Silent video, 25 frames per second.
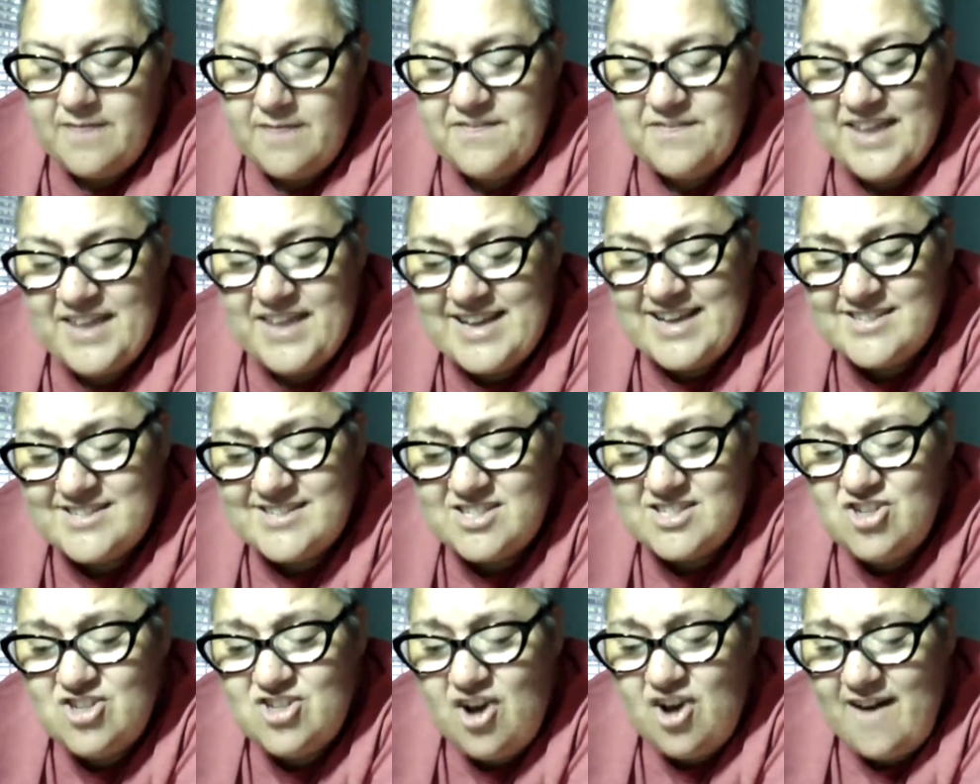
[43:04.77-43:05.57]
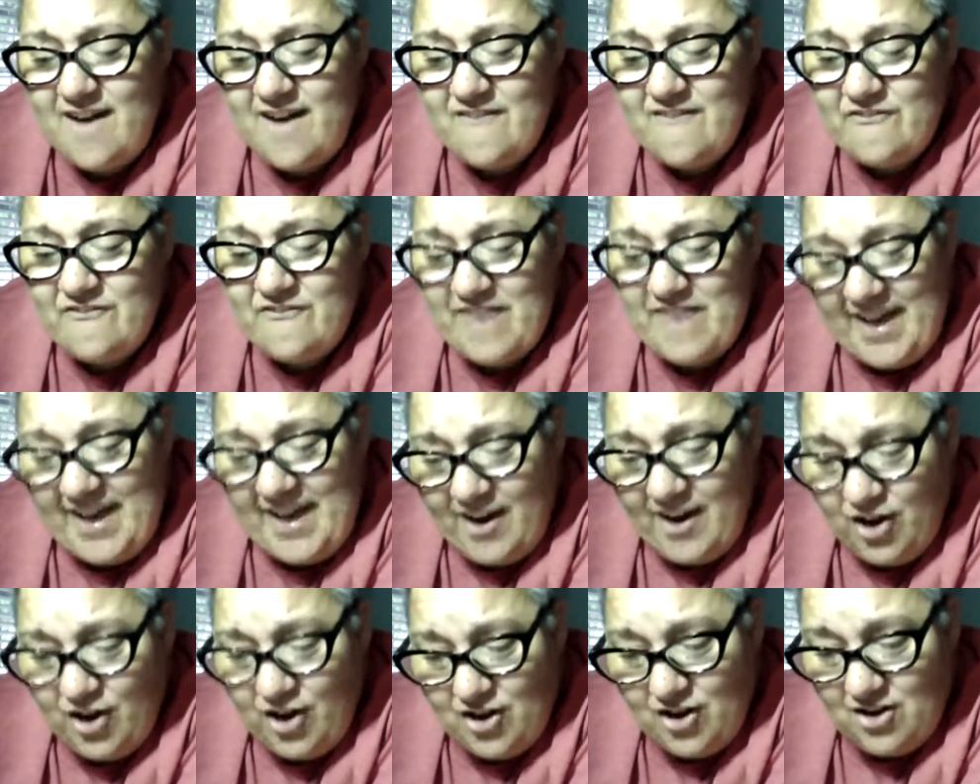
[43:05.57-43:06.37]
That's not
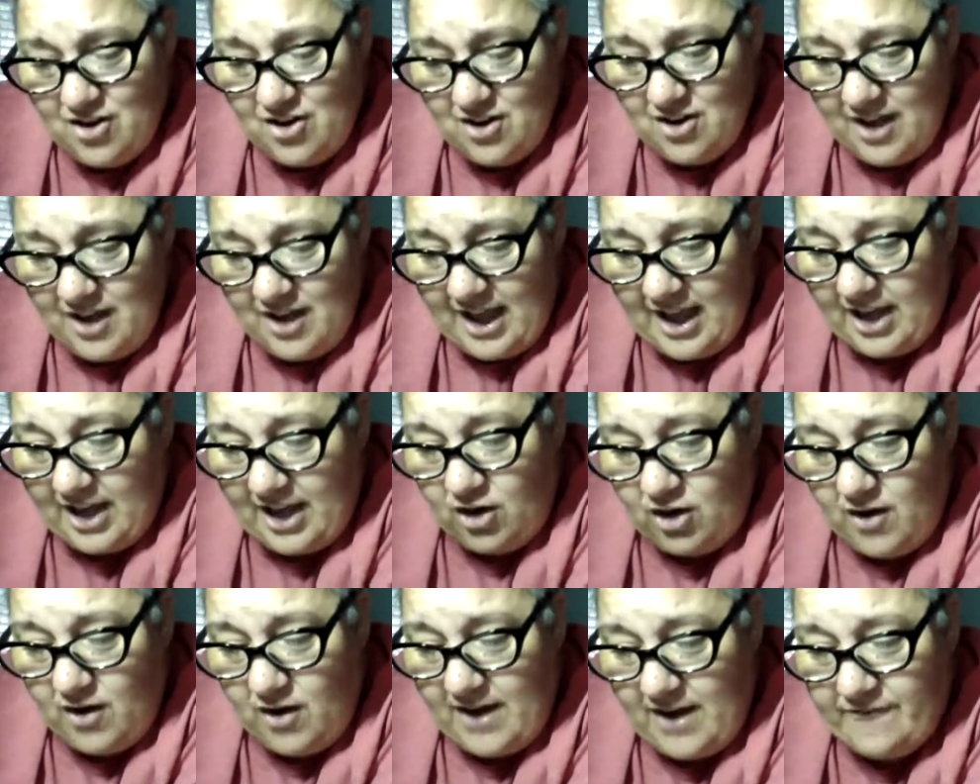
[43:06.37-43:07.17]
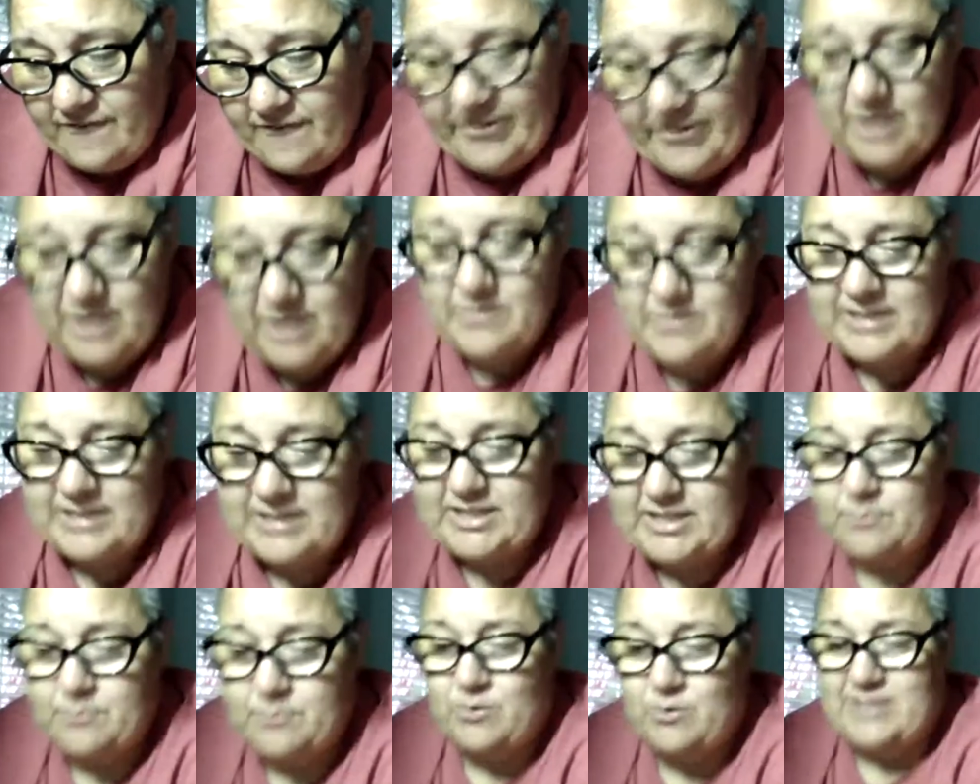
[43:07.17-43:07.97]
fair, I cried, feeling my
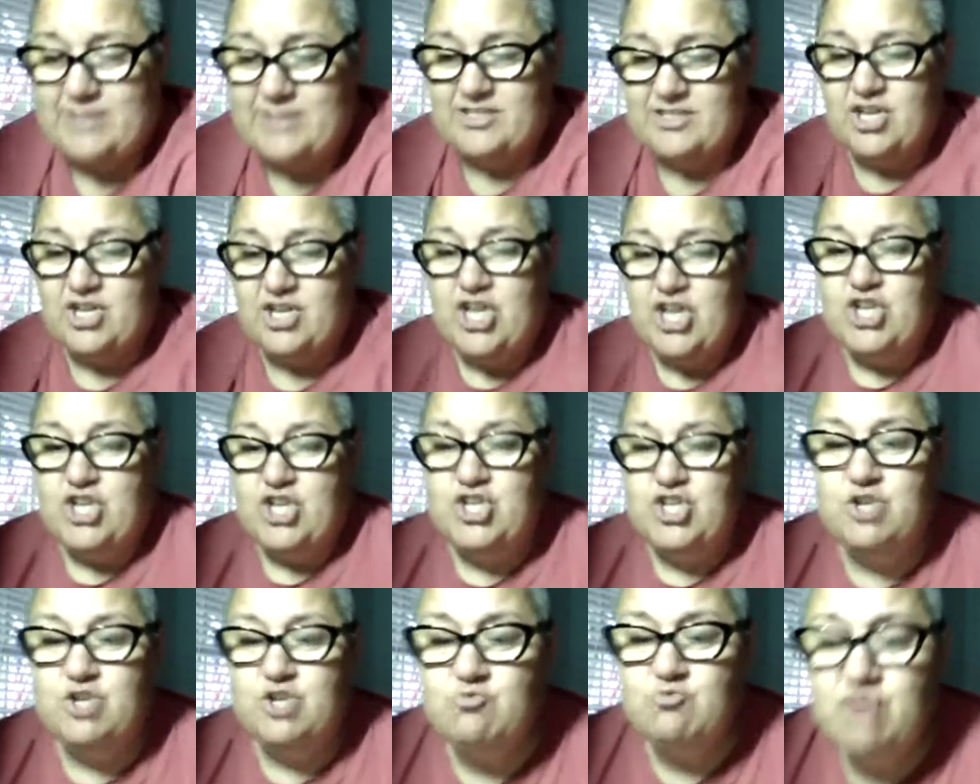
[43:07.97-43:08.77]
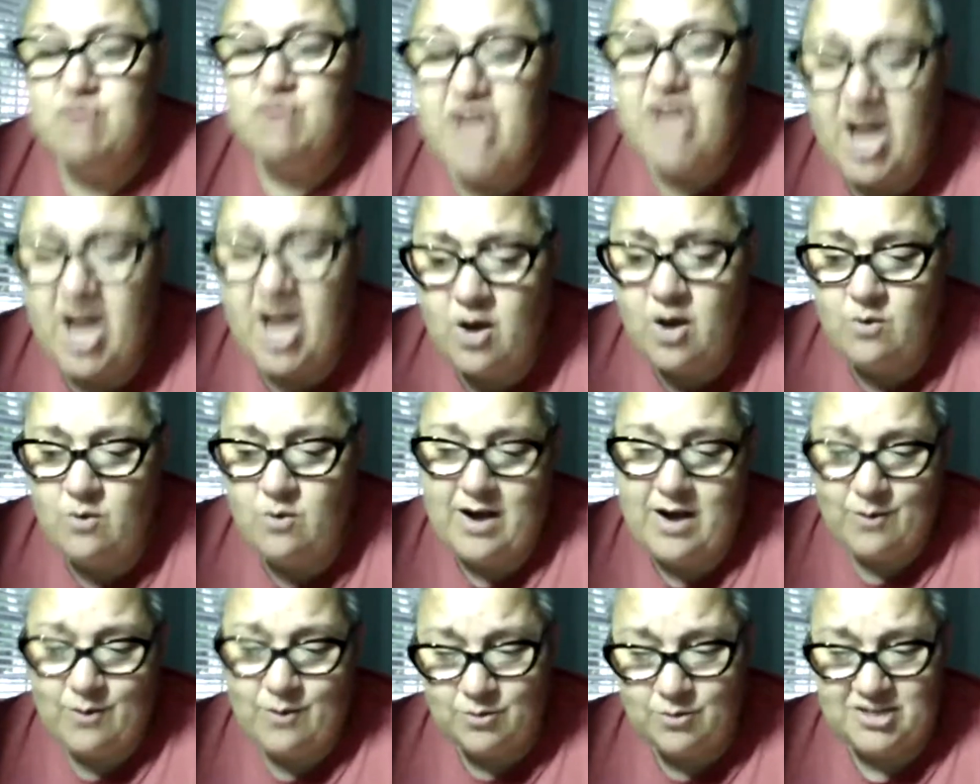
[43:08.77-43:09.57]
temper rising. You know
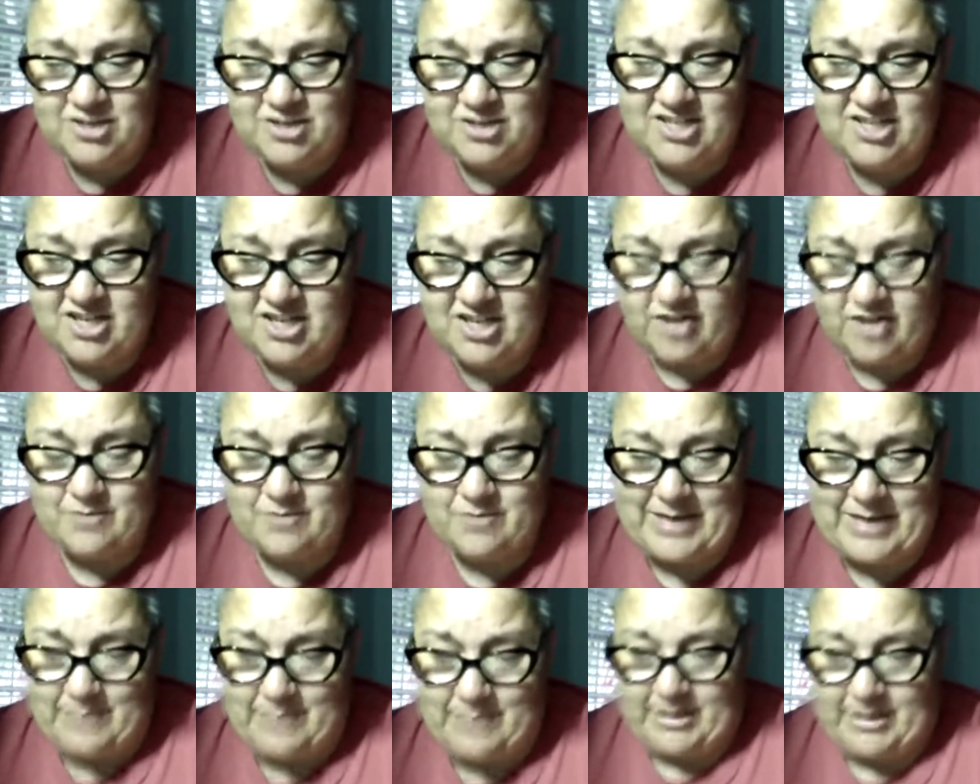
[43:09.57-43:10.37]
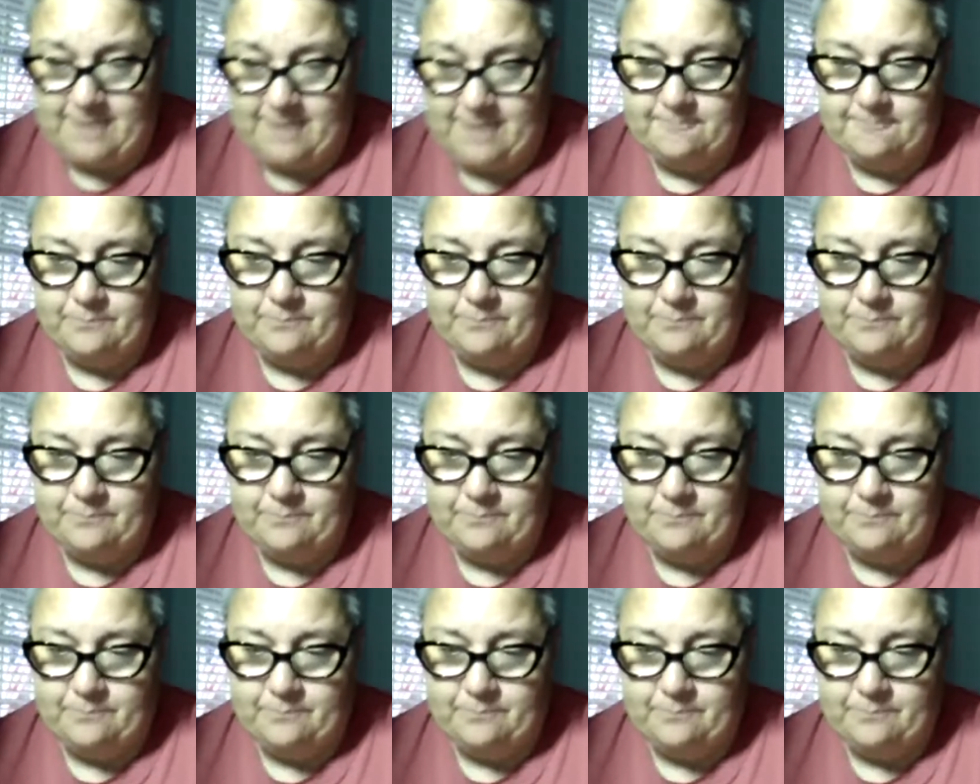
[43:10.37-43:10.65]
I wanted another baby.